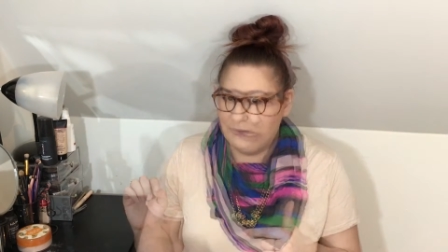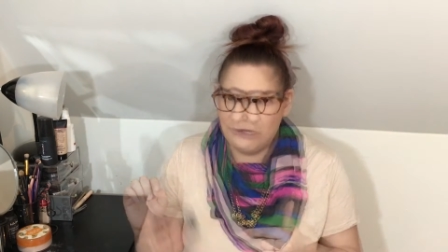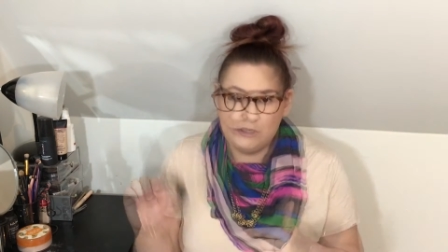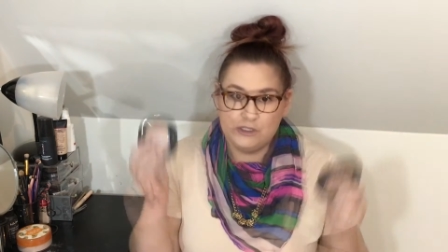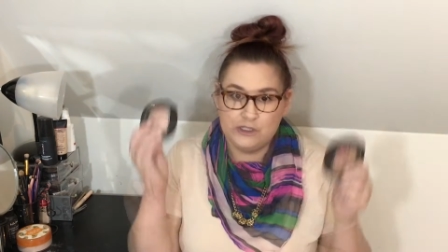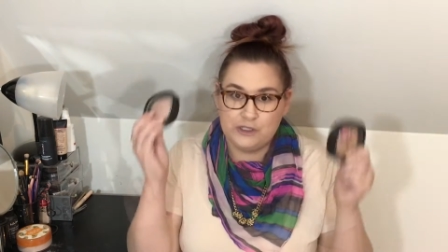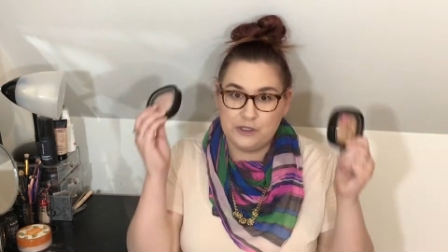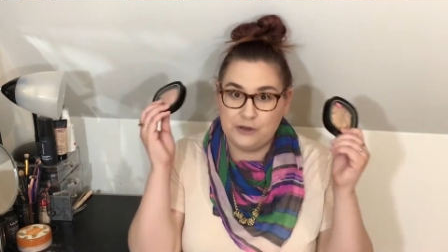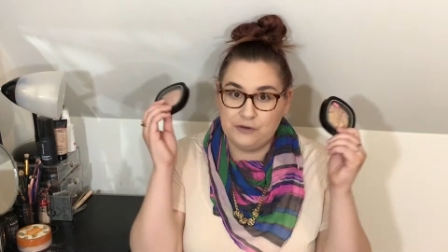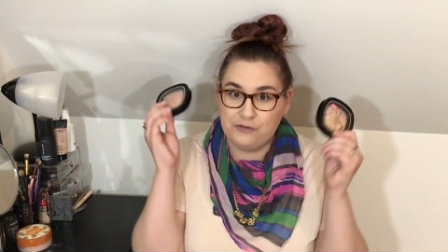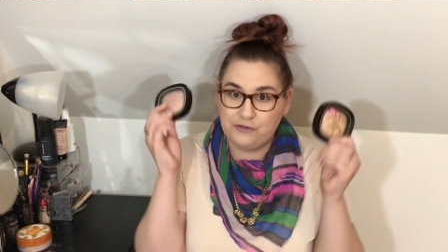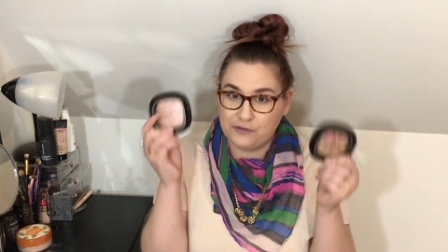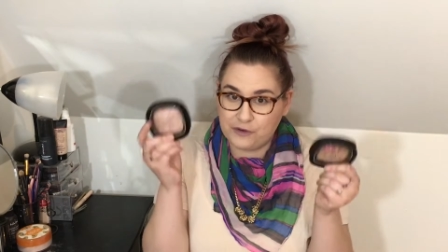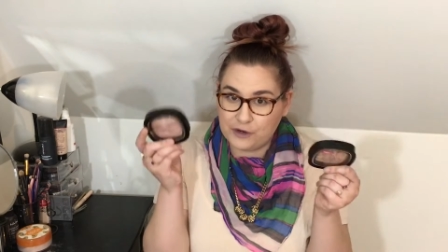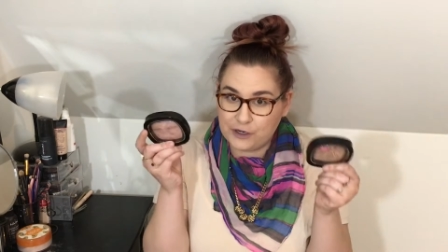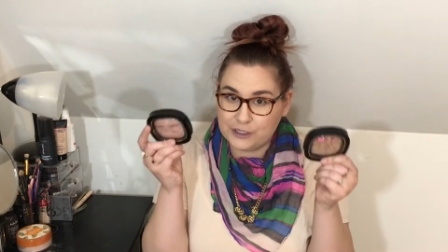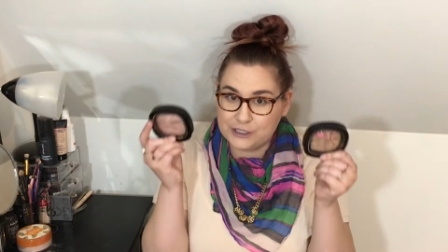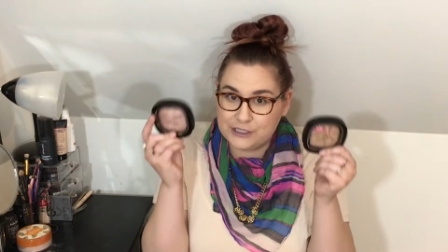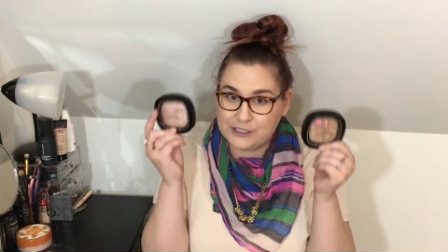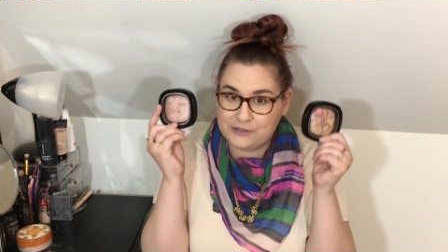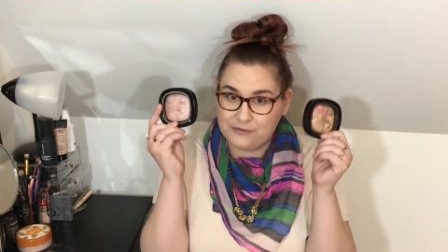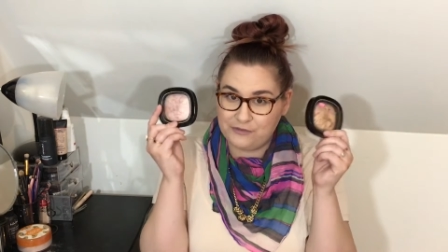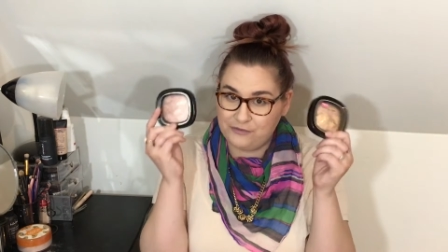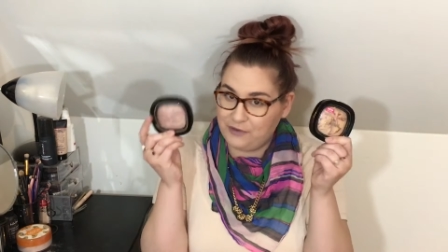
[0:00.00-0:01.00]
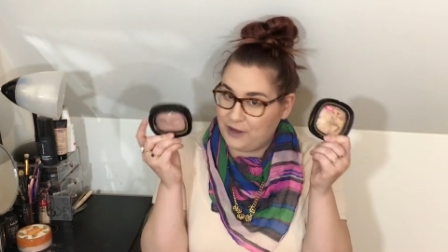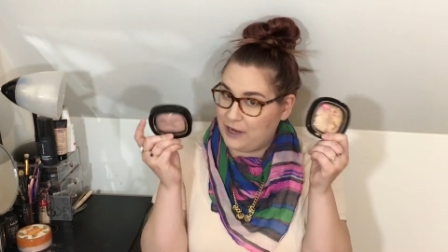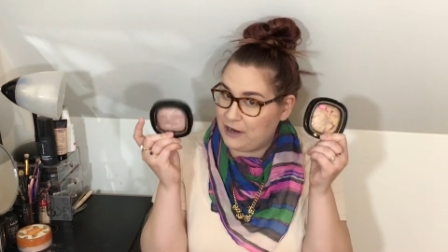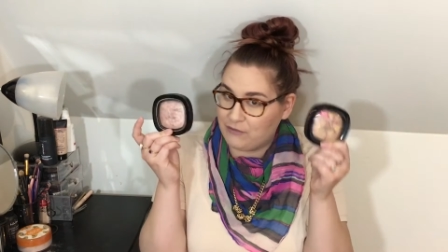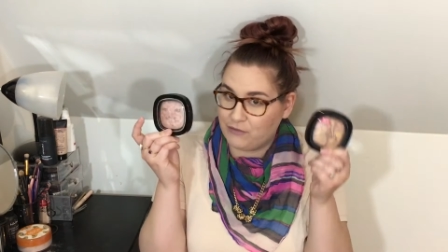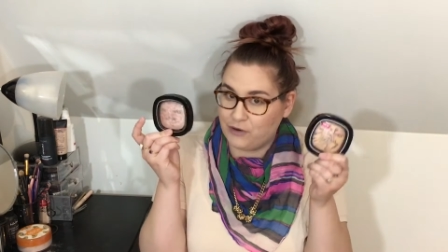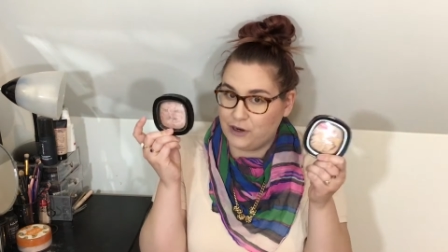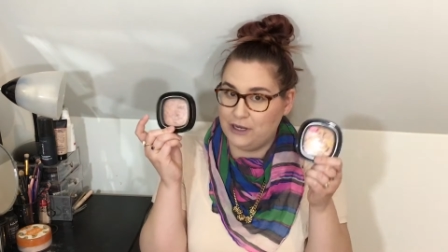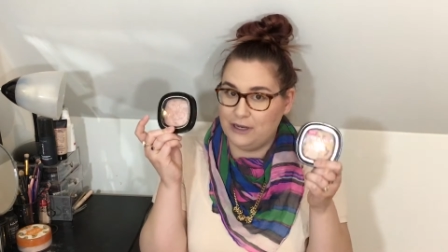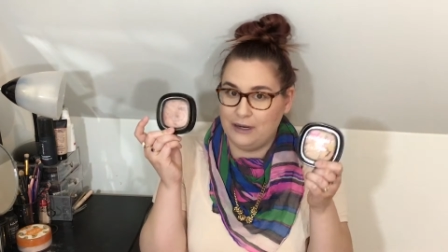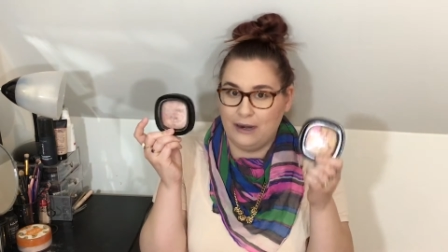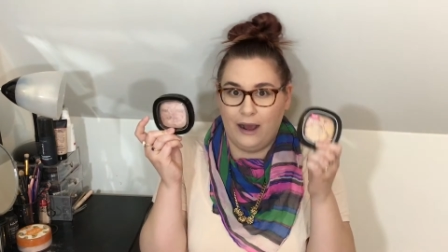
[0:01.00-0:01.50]
So the first
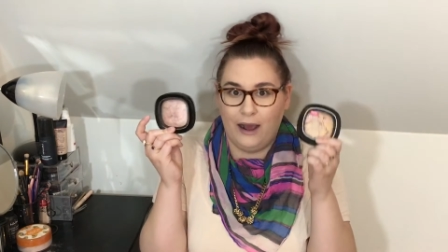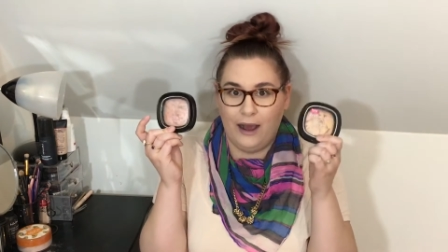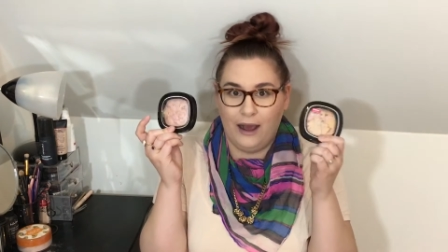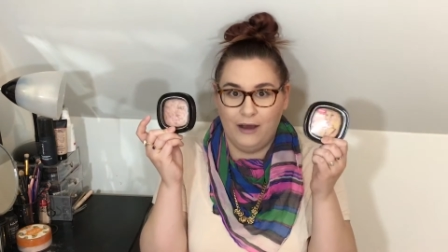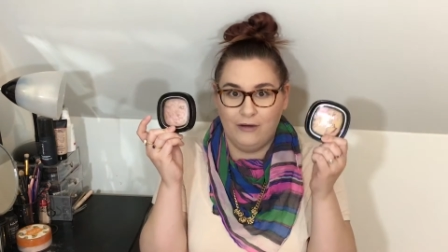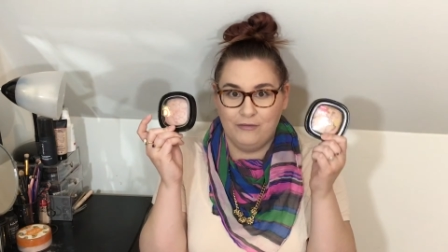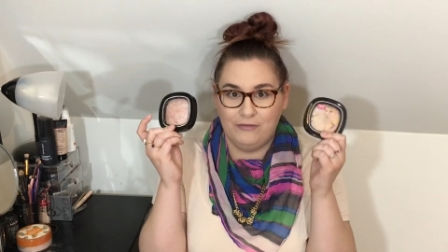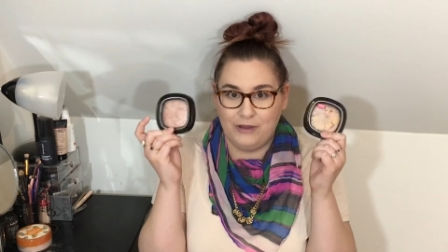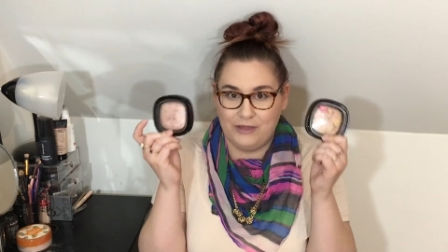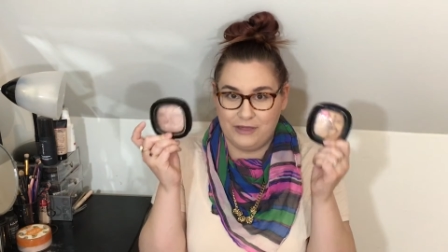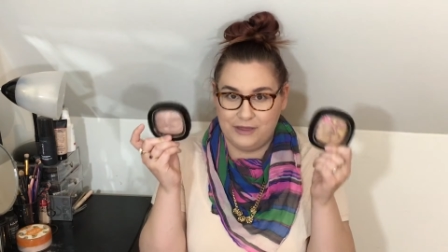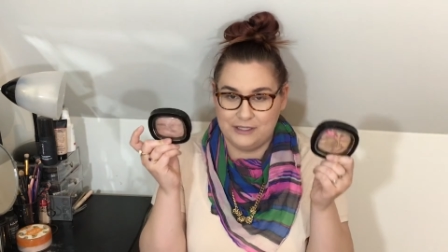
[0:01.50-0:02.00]
favorite of